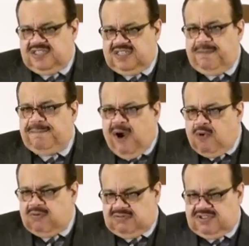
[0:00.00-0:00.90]
the
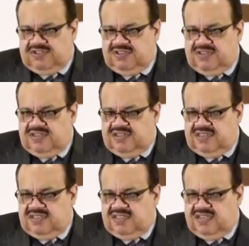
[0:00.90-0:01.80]
bones
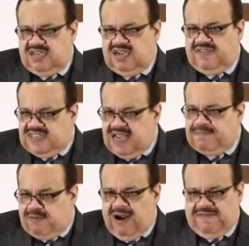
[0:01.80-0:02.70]
of a
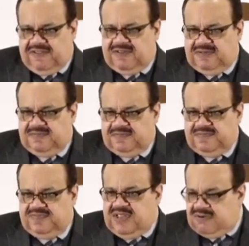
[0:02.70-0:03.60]
dead prophet.
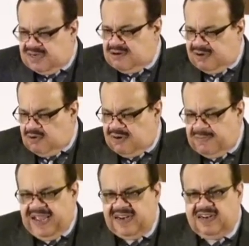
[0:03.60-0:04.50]
They were, they were lowering a
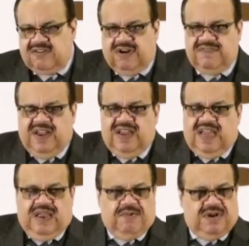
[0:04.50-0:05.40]
man into the grave.
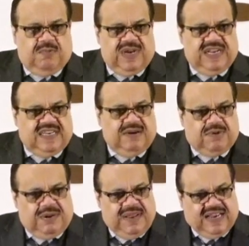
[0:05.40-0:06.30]
And when, when he did,
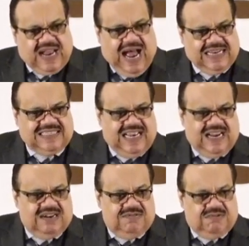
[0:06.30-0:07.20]
when he made
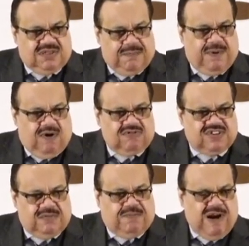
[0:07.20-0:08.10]
contact with the bones
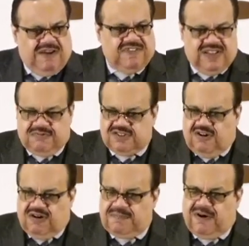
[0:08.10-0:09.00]
of the prophet that was
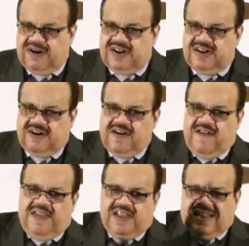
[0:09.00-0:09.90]
all buried in there,
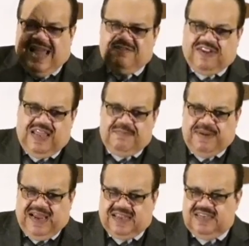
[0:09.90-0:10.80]
life came
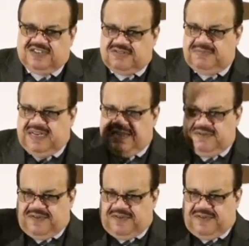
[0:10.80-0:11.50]
back into him, and he,